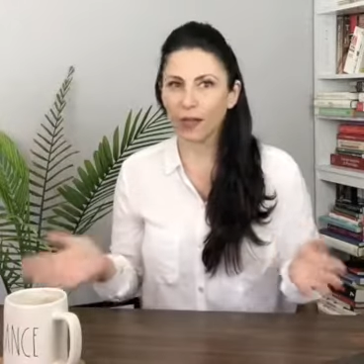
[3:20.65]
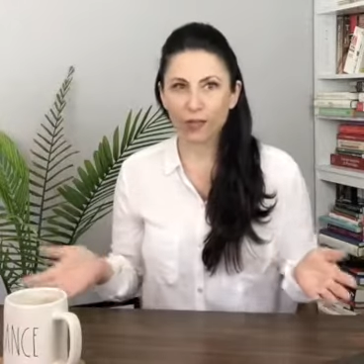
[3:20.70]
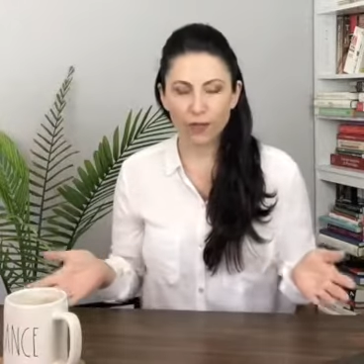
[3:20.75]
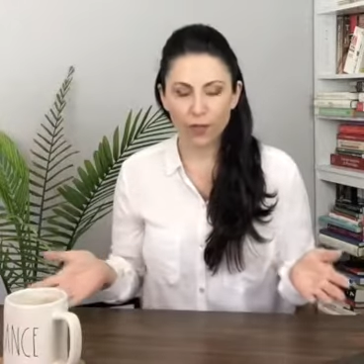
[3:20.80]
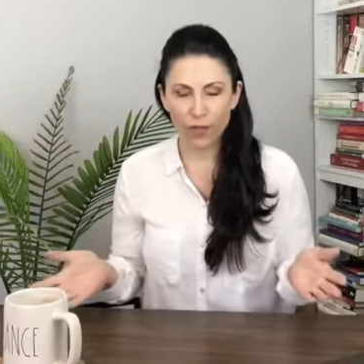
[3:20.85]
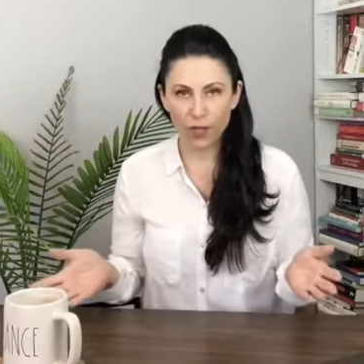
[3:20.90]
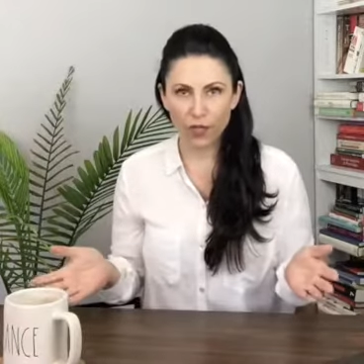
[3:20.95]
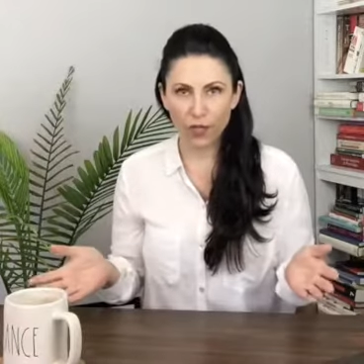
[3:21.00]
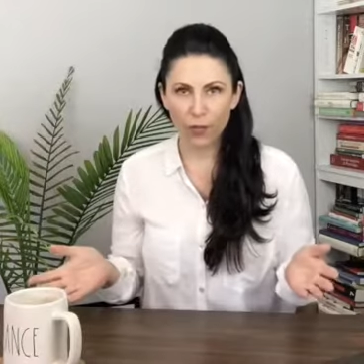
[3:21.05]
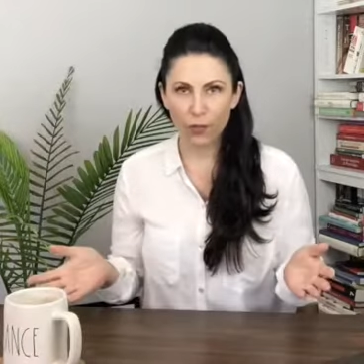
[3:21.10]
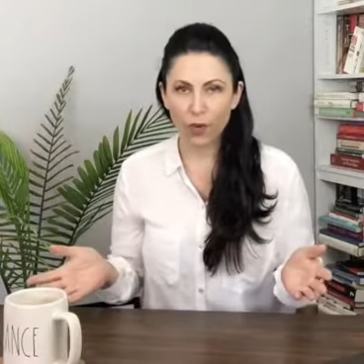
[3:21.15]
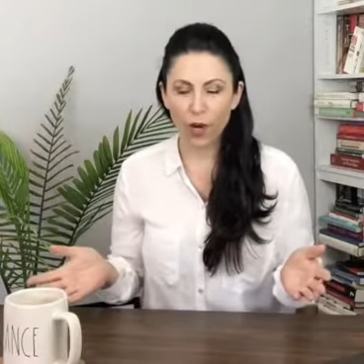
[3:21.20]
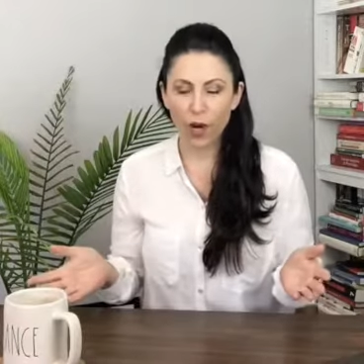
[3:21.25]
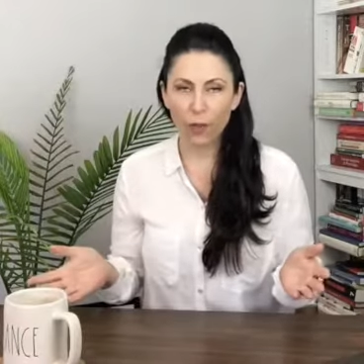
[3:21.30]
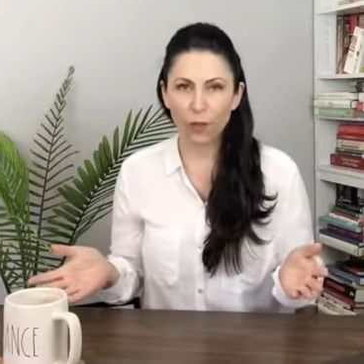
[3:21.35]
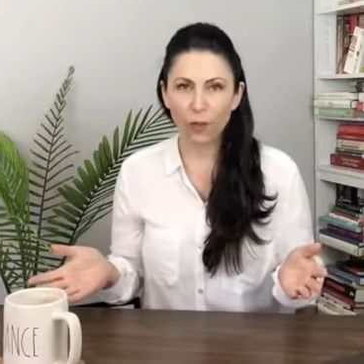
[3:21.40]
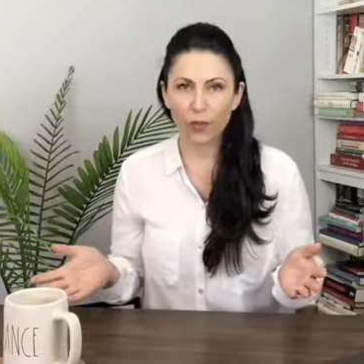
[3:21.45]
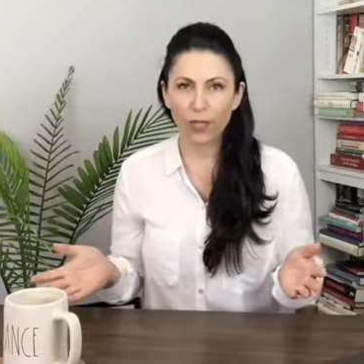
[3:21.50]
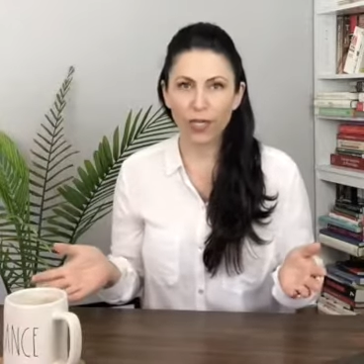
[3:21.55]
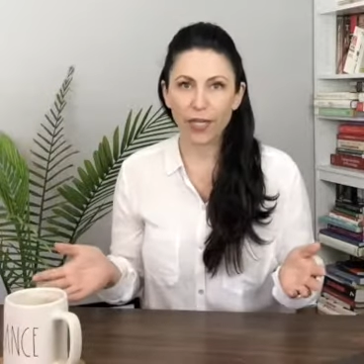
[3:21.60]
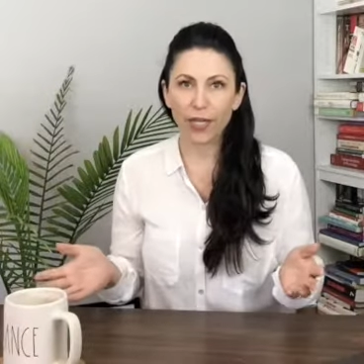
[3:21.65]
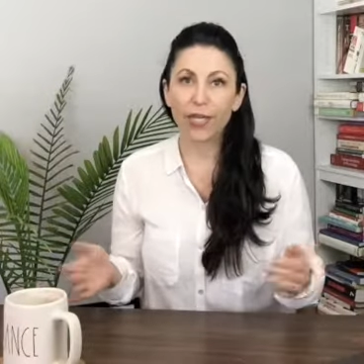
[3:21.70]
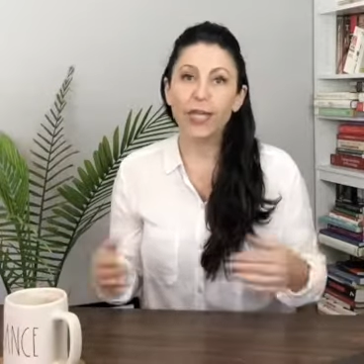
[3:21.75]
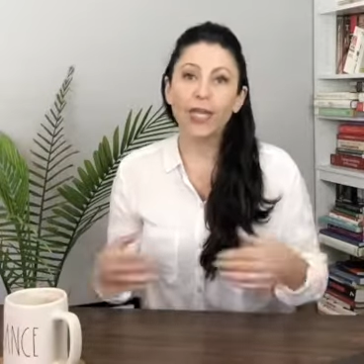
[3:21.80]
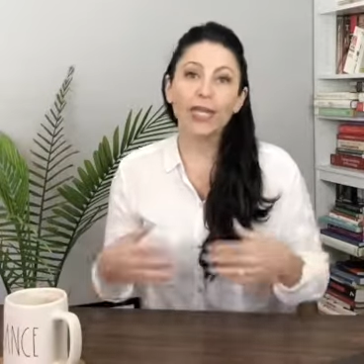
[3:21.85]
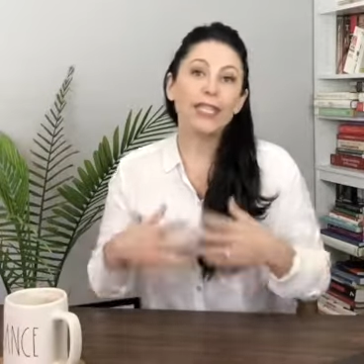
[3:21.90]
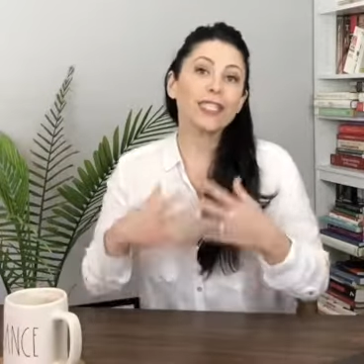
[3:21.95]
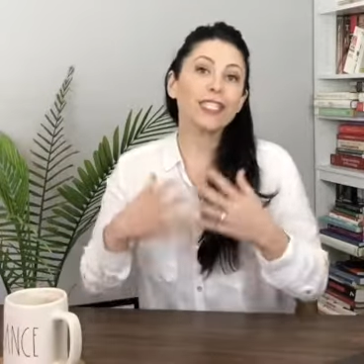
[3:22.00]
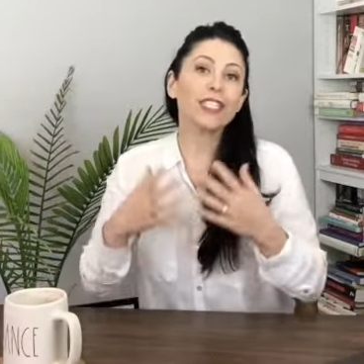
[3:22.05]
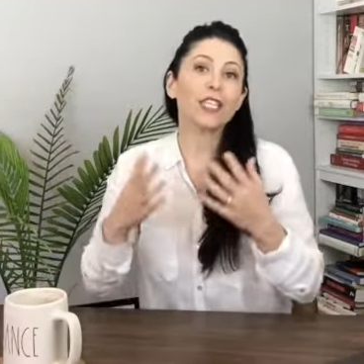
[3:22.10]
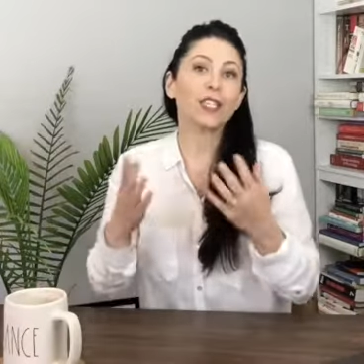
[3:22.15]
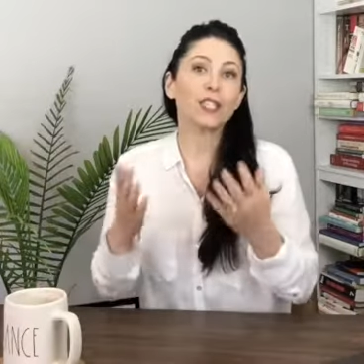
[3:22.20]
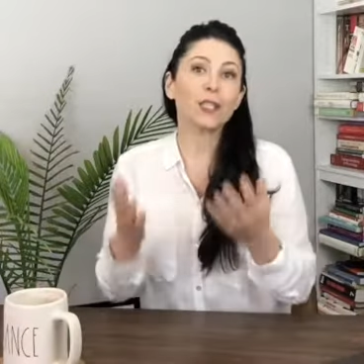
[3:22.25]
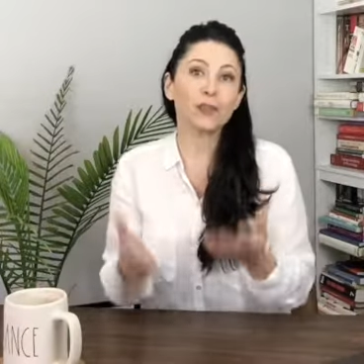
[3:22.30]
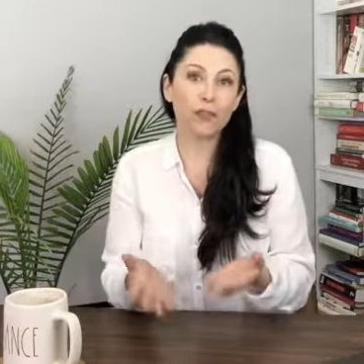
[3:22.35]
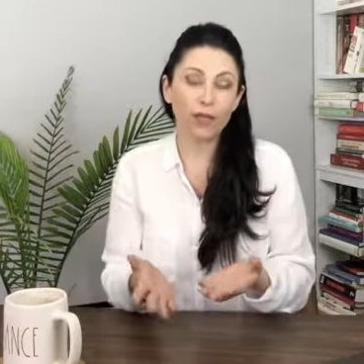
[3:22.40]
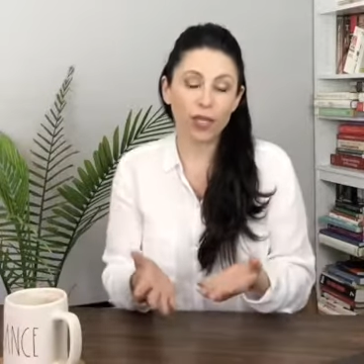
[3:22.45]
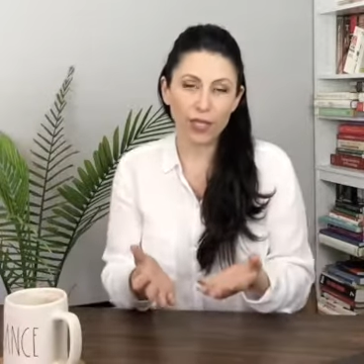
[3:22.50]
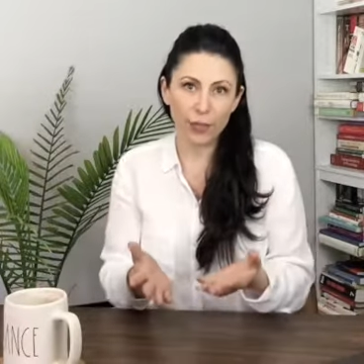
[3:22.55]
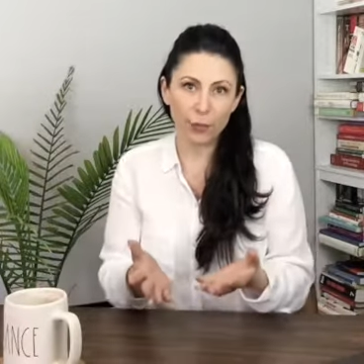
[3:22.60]
to function properly until it
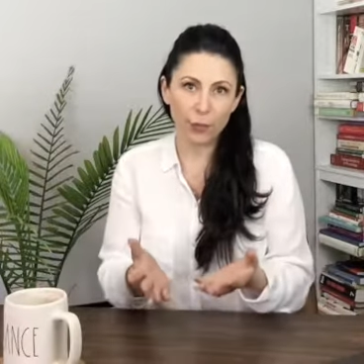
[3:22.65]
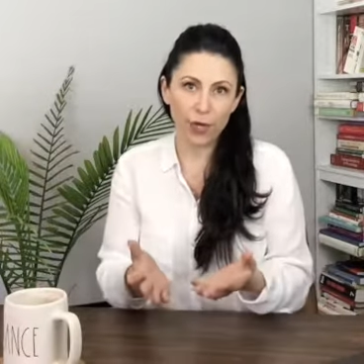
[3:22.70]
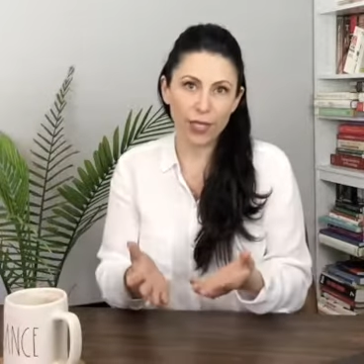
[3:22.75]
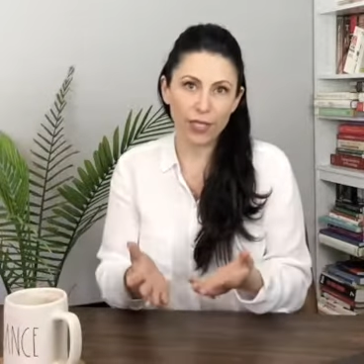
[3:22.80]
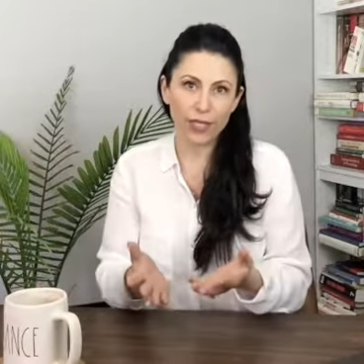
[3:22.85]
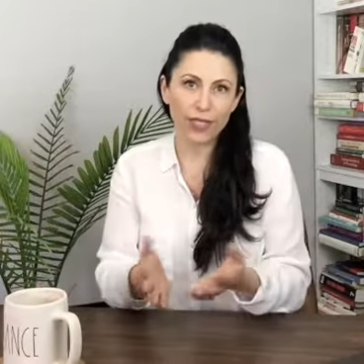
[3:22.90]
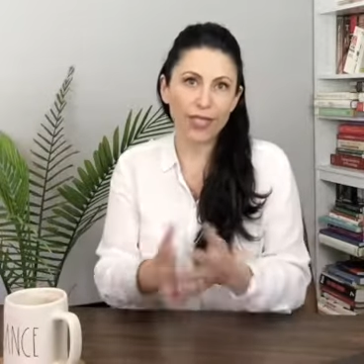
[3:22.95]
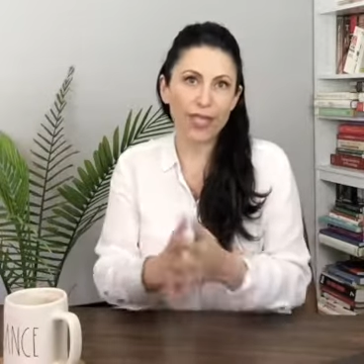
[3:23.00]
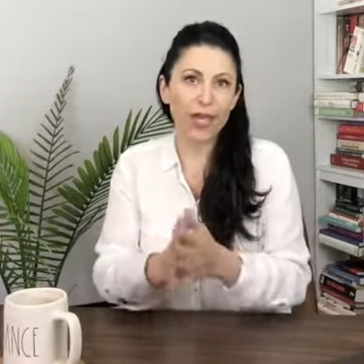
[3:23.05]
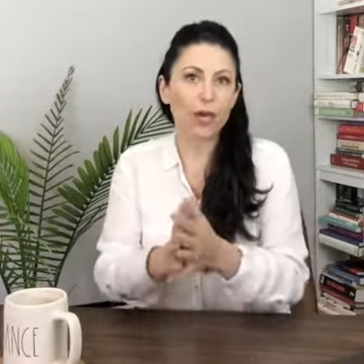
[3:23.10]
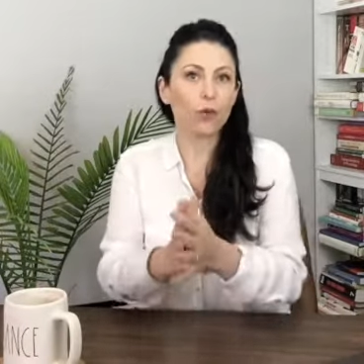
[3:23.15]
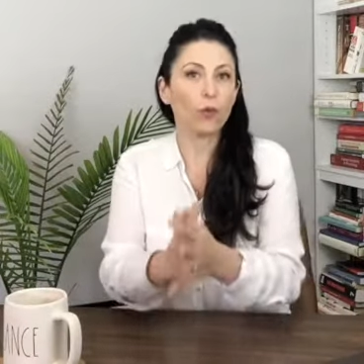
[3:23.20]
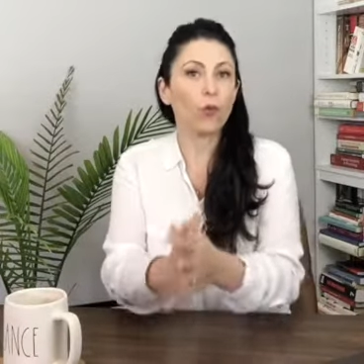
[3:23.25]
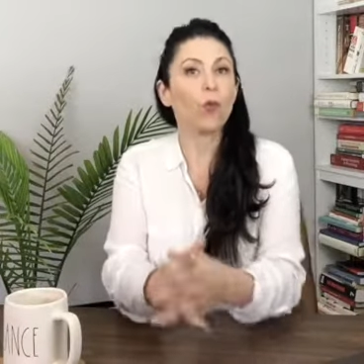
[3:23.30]
finally breaks down.